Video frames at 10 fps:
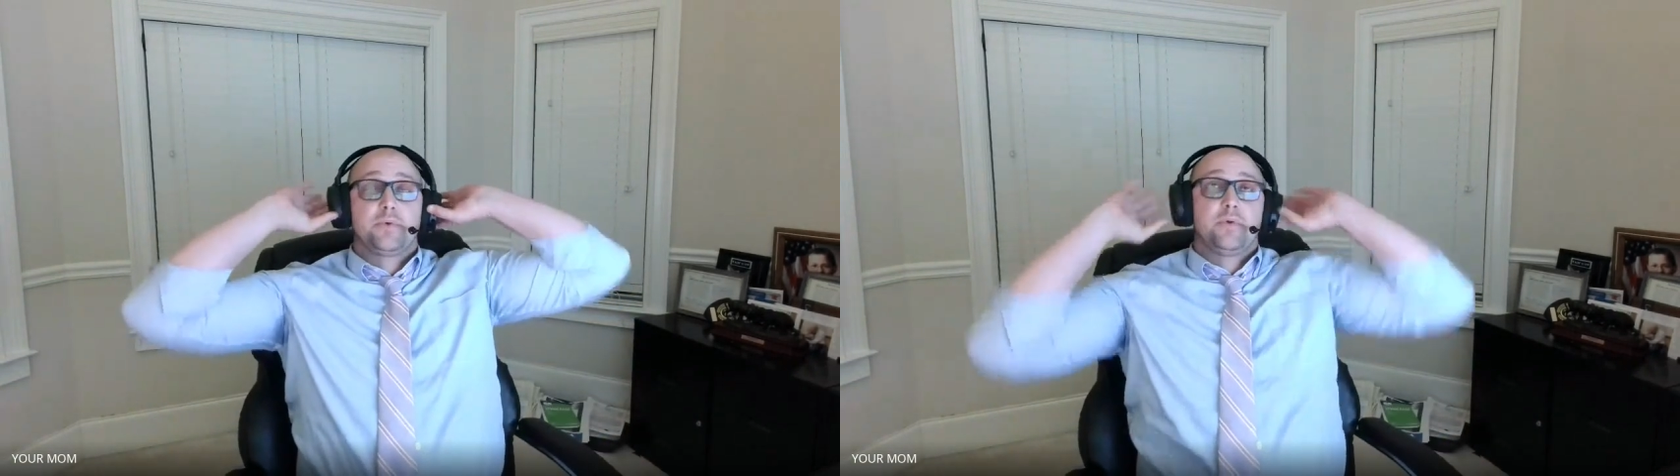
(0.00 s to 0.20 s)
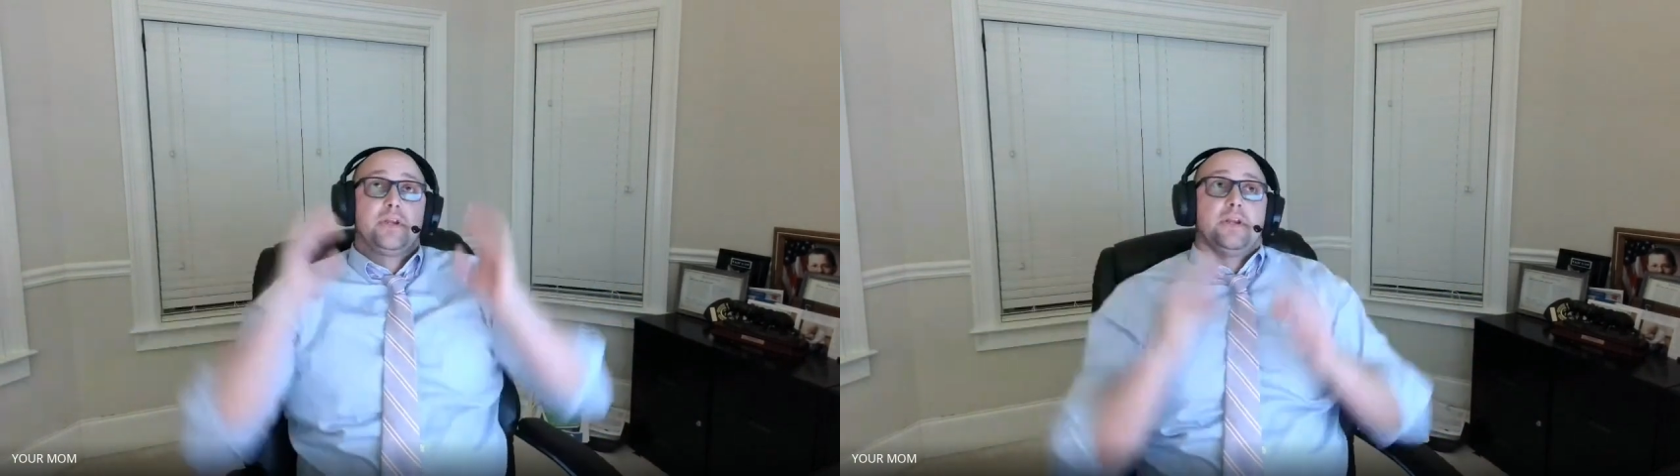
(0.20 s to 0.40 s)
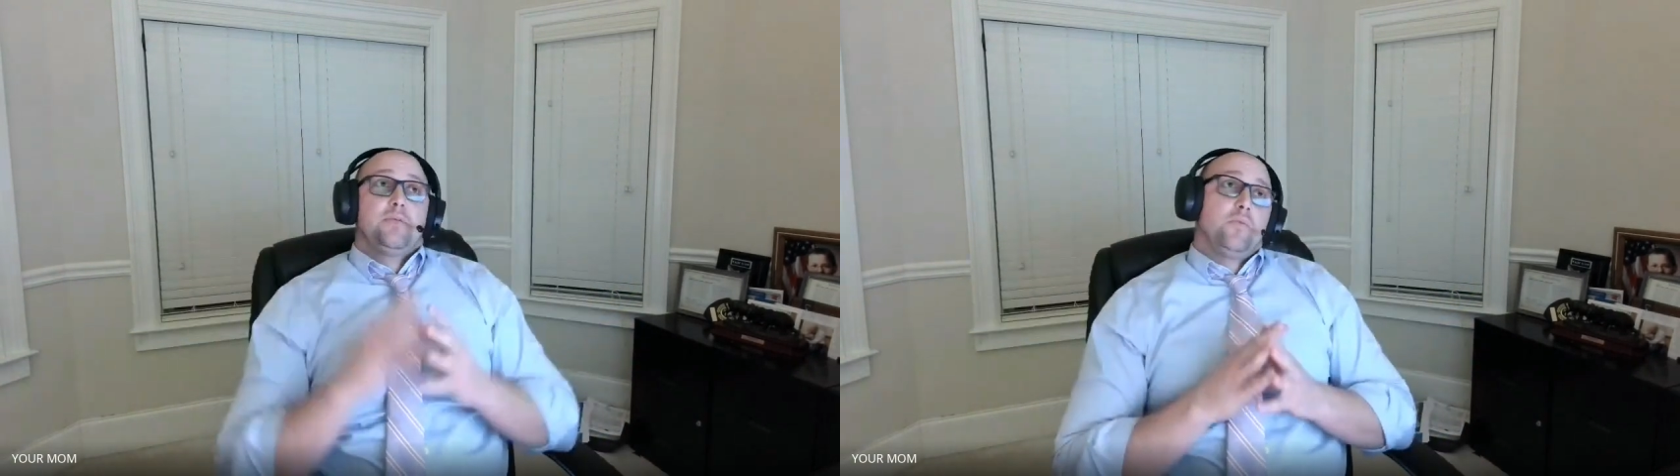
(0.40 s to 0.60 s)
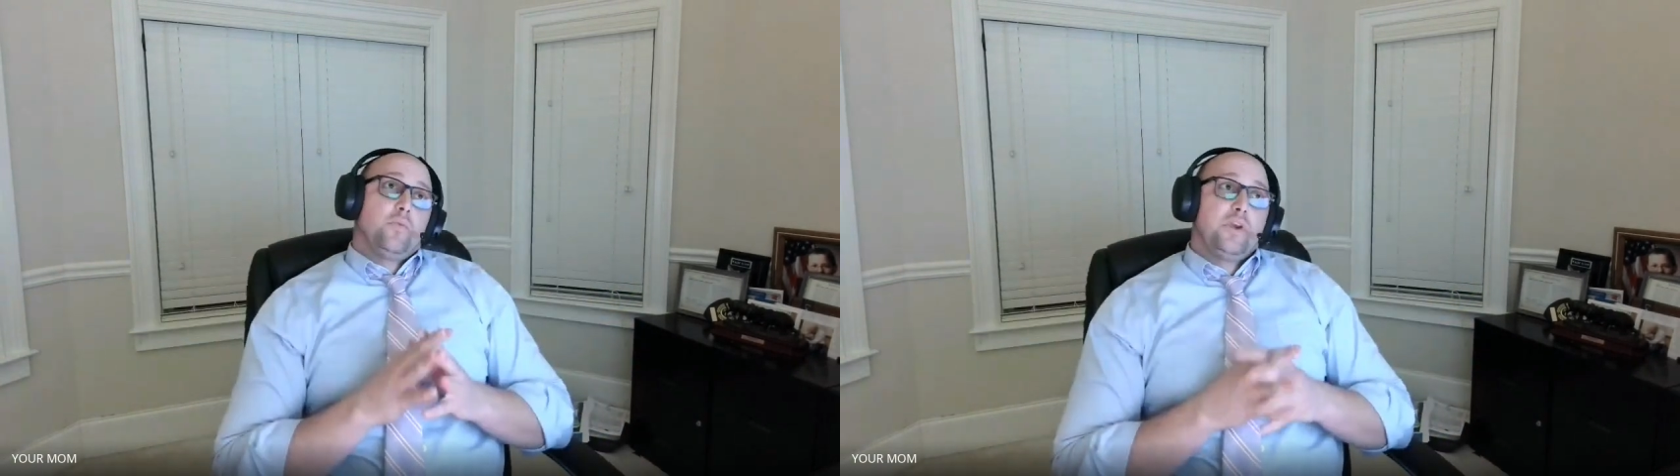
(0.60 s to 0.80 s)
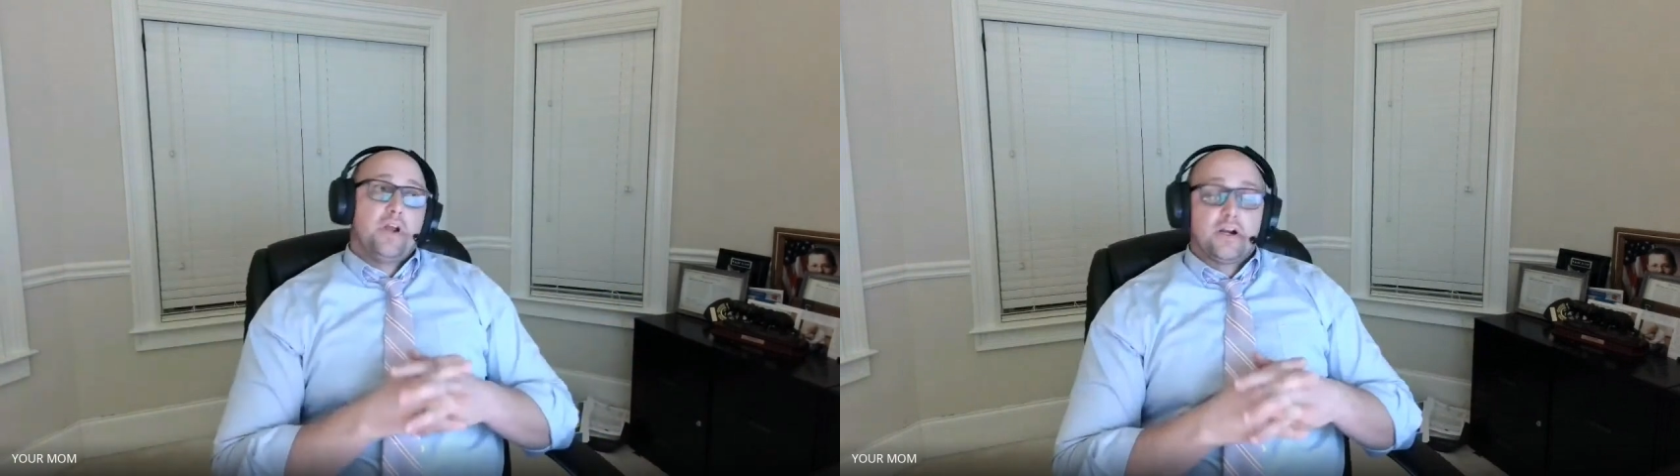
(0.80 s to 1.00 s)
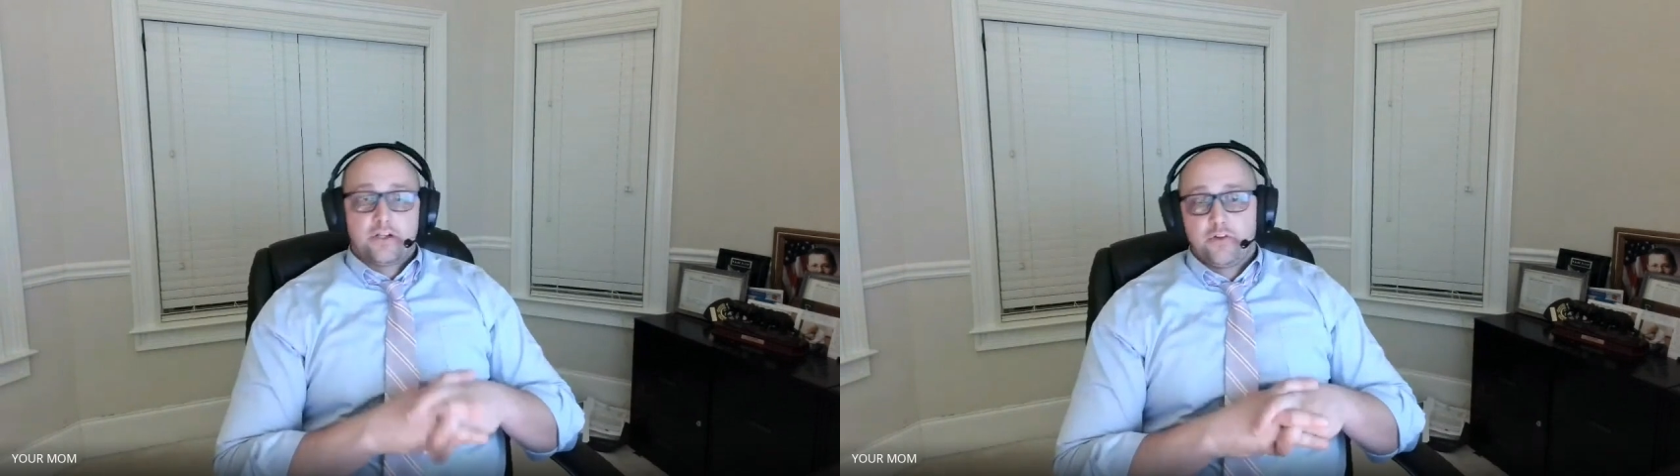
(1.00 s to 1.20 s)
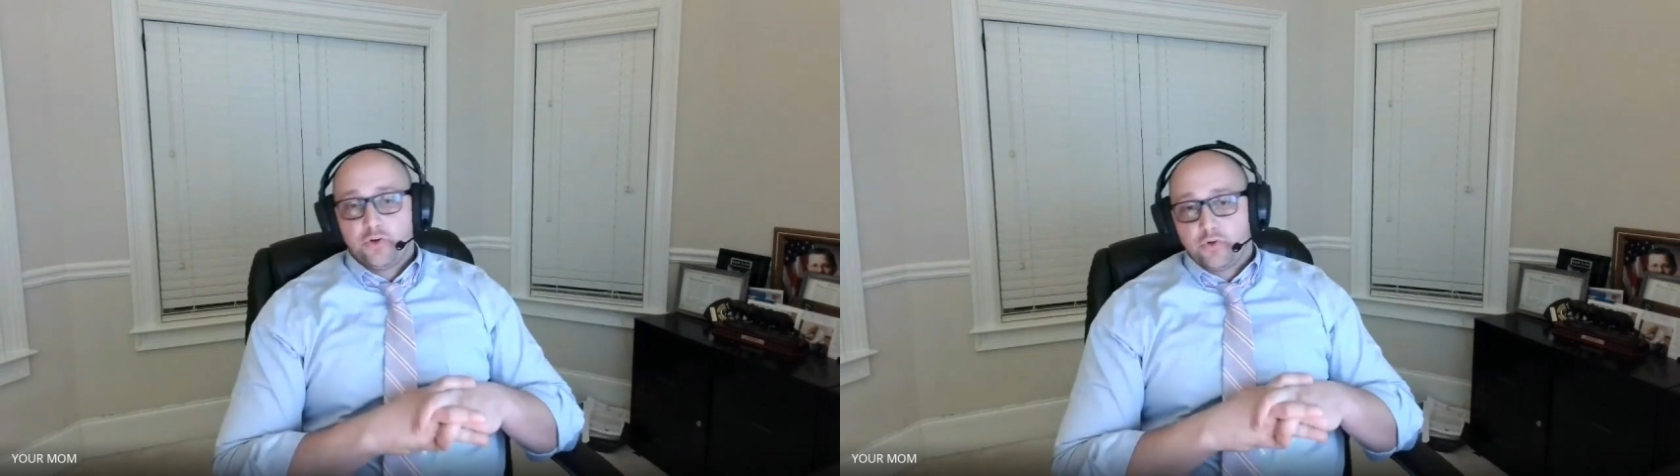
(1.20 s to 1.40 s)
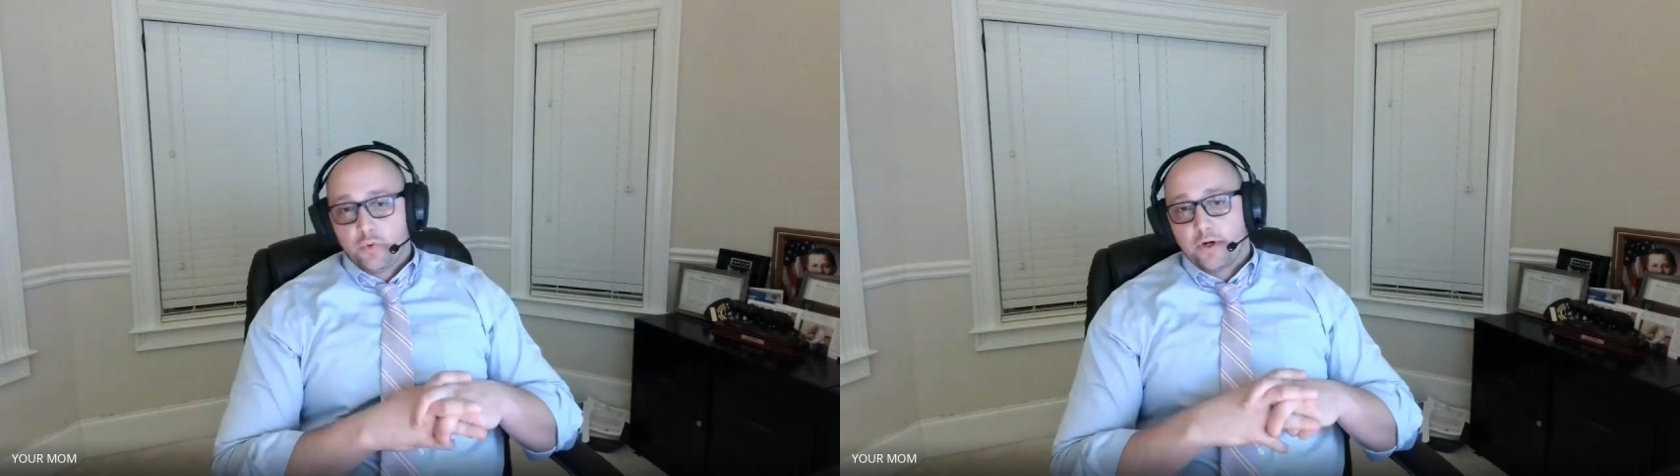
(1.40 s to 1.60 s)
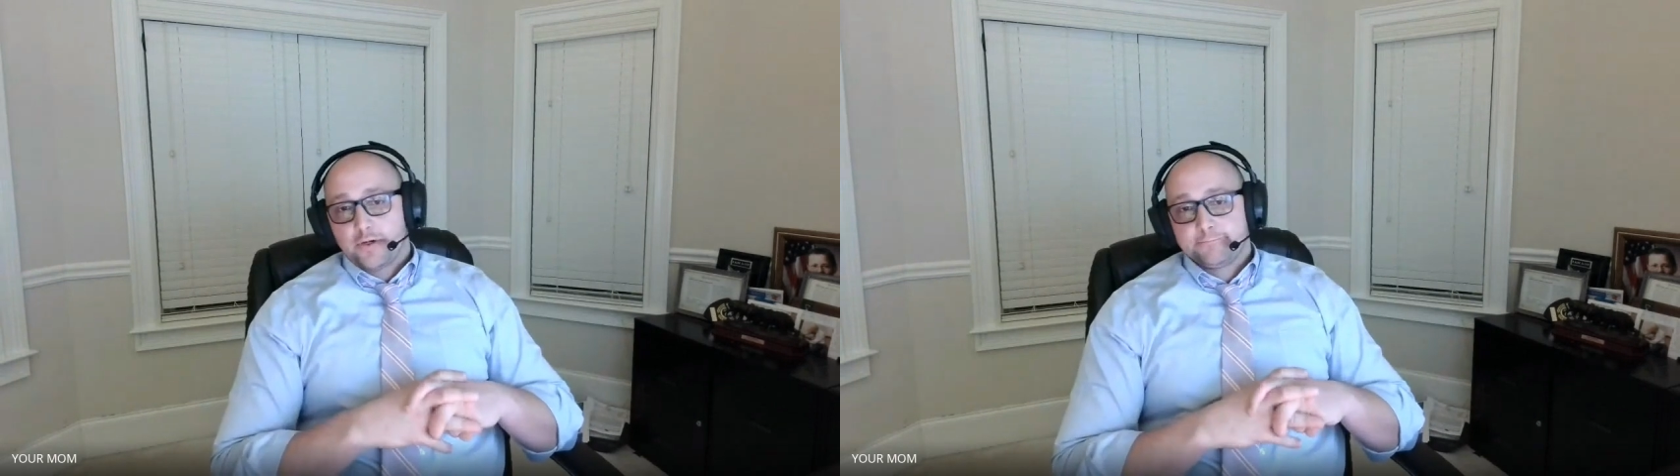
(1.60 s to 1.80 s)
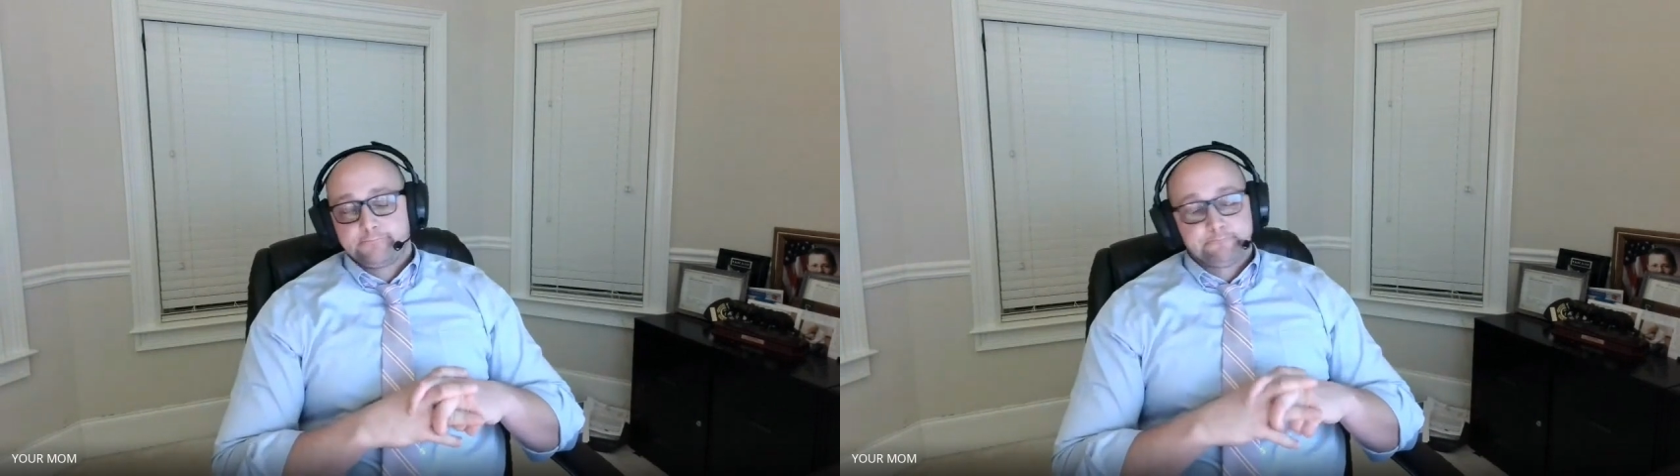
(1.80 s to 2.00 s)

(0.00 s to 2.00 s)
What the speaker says: We went and we knocked on their door,